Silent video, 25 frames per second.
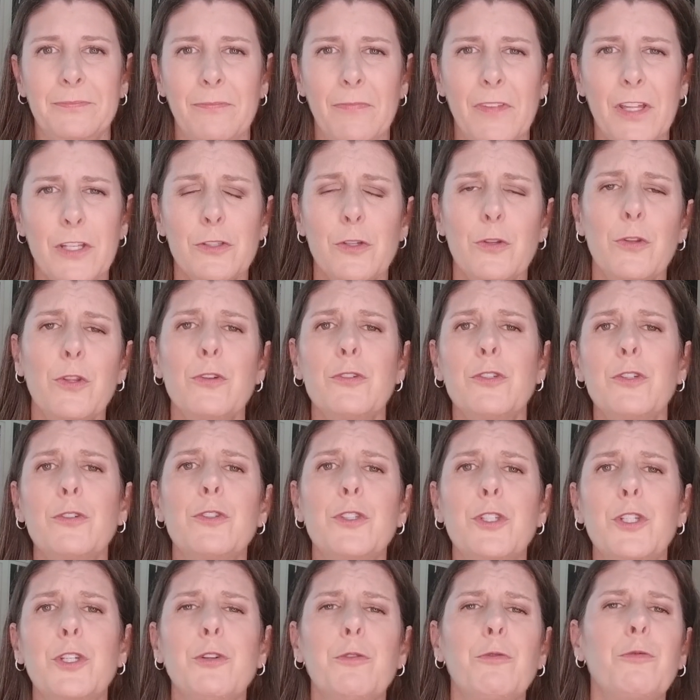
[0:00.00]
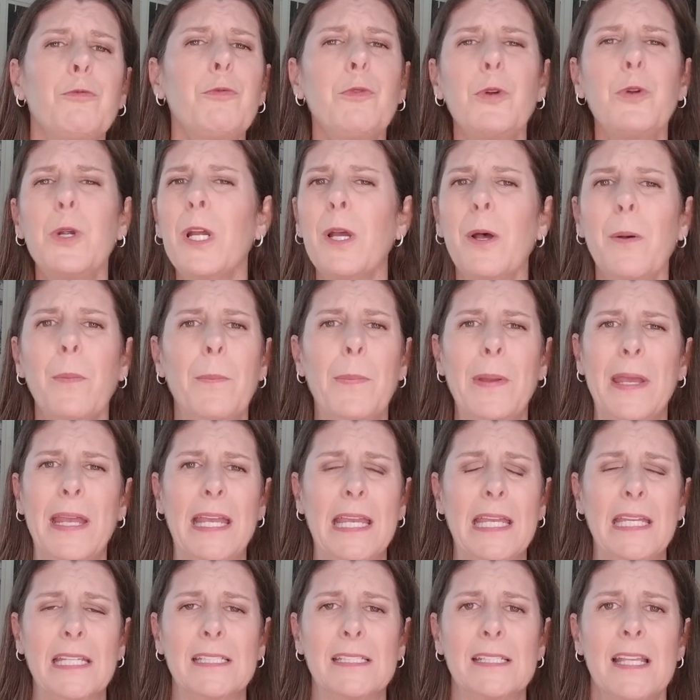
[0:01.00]
So those are two real
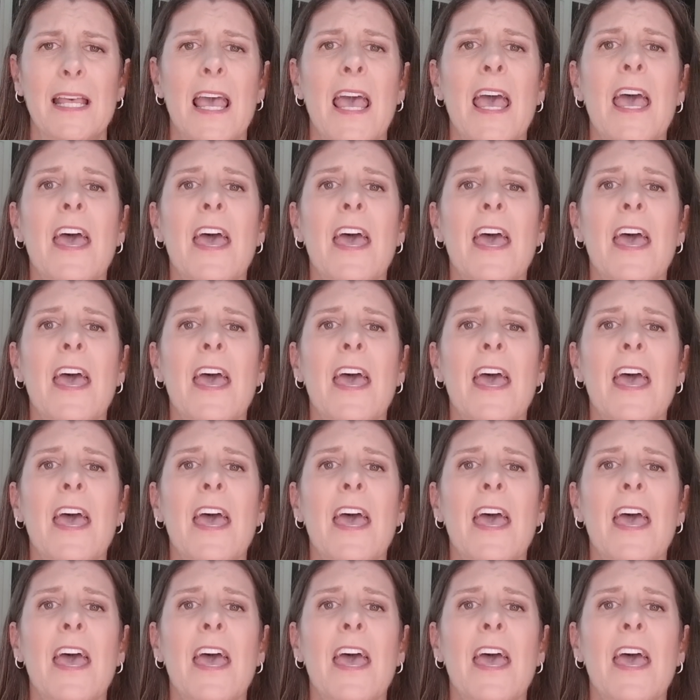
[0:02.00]
biggies.